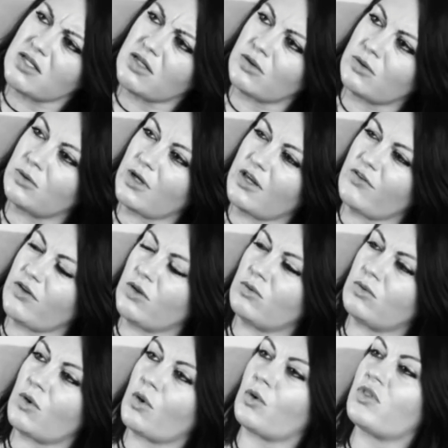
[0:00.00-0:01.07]
you if you
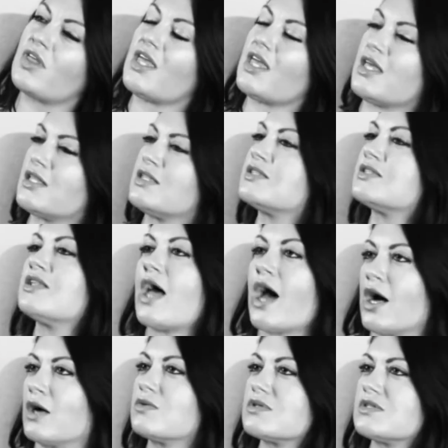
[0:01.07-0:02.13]
know the ins and
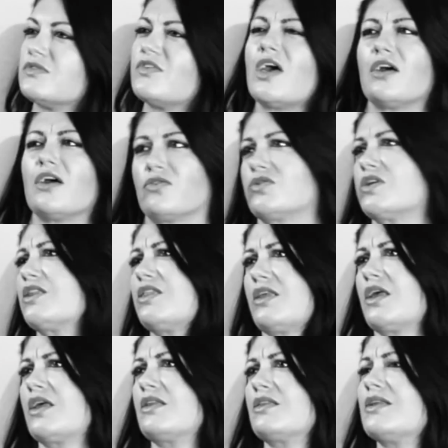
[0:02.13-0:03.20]
outs of
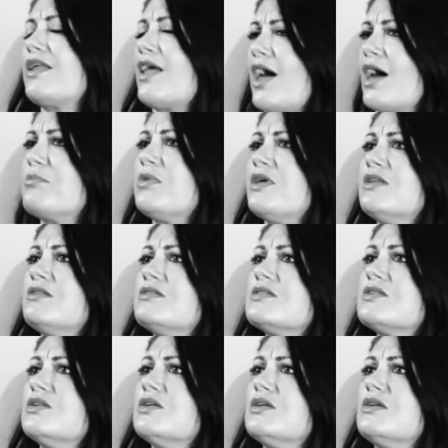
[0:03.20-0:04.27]
everything that happened
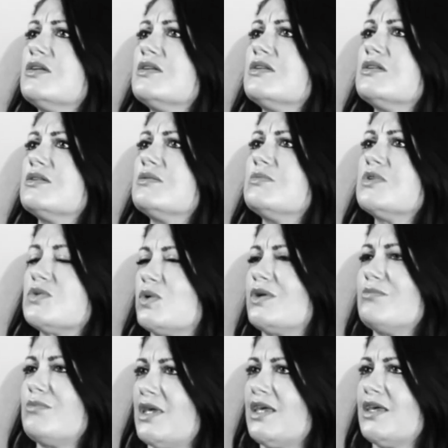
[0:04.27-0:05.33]
between
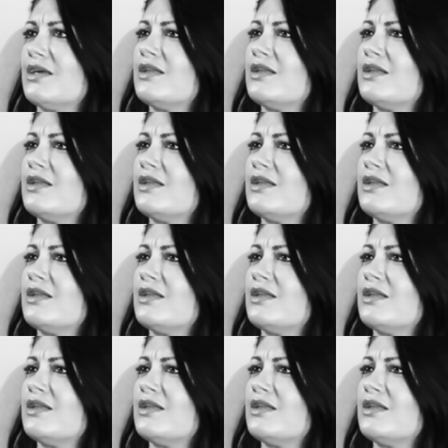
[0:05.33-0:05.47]
me and